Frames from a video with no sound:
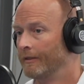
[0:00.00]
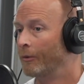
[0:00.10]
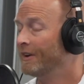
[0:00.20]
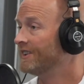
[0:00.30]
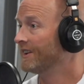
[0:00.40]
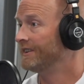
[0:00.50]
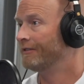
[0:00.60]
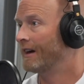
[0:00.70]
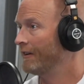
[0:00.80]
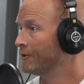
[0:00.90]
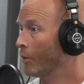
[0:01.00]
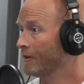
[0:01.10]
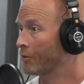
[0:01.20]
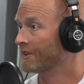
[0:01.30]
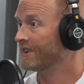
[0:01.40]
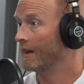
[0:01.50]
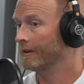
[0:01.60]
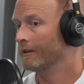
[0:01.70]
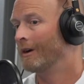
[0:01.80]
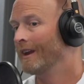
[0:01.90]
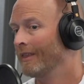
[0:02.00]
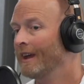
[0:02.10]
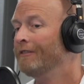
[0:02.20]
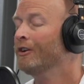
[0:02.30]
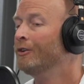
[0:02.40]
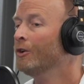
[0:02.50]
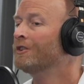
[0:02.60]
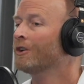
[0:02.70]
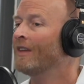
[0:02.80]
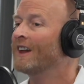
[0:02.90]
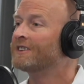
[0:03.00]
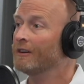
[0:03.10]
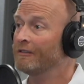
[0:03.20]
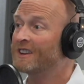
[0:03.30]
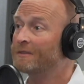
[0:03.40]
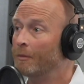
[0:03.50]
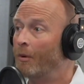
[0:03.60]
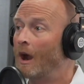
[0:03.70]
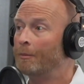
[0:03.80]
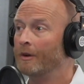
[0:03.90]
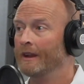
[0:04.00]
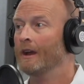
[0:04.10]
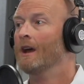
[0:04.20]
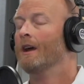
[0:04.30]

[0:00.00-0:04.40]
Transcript: 365 24 7 right if you do so that's an investment property